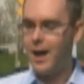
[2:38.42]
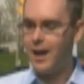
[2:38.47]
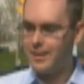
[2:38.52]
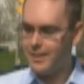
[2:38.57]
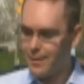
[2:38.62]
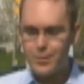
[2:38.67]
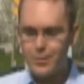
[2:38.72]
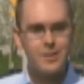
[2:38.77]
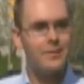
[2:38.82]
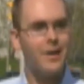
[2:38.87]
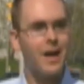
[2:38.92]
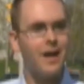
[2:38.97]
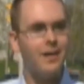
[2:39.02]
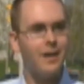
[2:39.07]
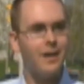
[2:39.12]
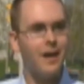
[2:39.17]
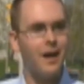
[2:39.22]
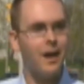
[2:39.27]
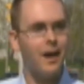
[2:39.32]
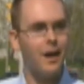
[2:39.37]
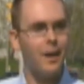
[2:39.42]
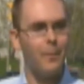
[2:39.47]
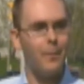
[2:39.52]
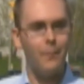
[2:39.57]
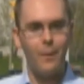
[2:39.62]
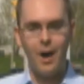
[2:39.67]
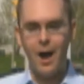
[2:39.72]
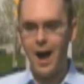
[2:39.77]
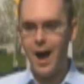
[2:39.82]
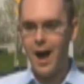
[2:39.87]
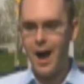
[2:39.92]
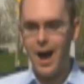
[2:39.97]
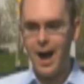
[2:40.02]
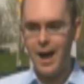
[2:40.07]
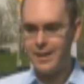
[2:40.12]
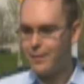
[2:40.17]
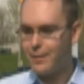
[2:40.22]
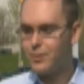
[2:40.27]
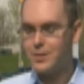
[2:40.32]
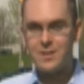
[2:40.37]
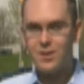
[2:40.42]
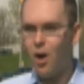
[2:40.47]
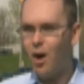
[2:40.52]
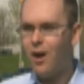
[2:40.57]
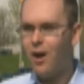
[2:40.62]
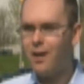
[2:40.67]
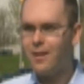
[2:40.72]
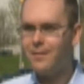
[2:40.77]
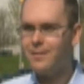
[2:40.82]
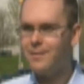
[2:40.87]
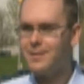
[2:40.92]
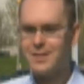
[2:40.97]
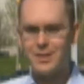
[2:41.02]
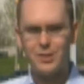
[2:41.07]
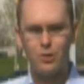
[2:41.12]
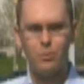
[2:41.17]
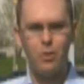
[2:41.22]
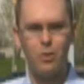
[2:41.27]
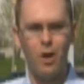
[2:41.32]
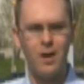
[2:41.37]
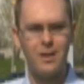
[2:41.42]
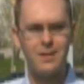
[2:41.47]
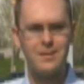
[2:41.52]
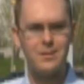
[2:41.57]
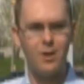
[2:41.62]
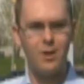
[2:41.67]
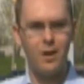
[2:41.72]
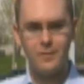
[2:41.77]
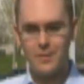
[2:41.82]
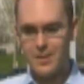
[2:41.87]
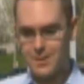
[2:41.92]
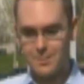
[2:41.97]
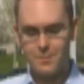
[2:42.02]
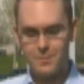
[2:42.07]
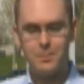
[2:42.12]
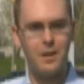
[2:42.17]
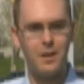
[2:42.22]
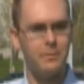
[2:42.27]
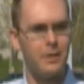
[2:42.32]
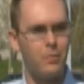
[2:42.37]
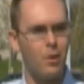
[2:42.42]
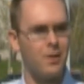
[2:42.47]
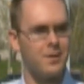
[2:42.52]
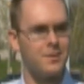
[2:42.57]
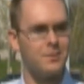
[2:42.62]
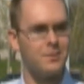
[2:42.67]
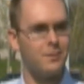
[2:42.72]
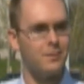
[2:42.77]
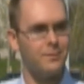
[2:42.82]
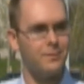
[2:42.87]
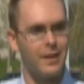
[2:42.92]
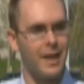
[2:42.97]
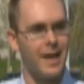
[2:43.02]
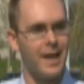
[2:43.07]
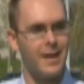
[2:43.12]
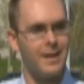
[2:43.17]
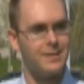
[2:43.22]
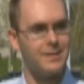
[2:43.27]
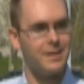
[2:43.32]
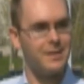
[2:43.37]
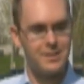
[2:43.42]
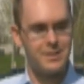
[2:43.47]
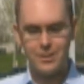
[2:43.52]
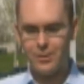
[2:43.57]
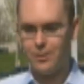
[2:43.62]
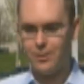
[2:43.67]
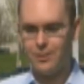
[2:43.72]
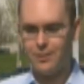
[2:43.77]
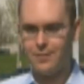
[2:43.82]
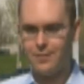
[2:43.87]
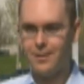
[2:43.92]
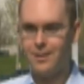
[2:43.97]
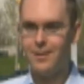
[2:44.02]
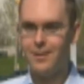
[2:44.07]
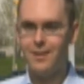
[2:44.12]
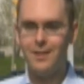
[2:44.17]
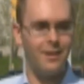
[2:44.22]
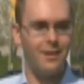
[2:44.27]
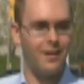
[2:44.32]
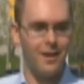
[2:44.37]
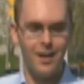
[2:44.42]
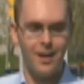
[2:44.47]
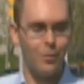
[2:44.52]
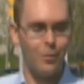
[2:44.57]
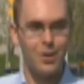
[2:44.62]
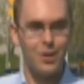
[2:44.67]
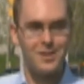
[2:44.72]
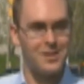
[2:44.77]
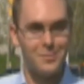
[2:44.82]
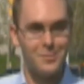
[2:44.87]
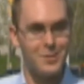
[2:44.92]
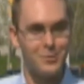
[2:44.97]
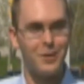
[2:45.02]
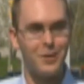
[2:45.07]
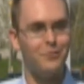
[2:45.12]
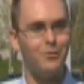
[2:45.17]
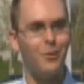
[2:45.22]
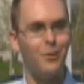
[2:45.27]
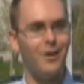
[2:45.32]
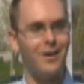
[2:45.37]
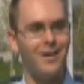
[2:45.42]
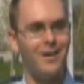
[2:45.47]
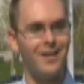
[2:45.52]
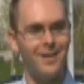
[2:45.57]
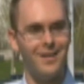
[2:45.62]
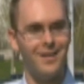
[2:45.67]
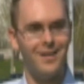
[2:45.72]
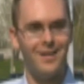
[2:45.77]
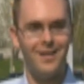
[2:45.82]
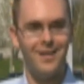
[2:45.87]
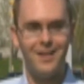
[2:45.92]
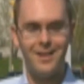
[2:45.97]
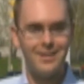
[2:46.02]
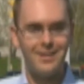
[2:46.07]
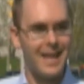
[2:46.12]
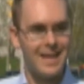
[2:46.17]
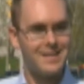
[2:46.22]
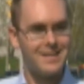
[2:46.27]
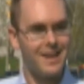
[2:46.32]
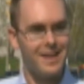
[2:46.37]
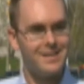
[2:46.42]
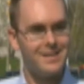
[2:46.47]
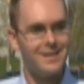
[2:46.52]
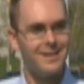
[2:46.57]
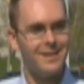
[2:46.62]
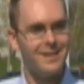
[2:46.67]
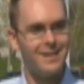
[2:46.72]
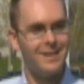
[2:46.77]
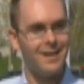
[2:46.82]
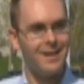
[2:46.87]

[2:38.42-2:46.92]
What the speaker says: I never did that. I never saw cinder blocks on this public parcel of land until I watched CP24 last night.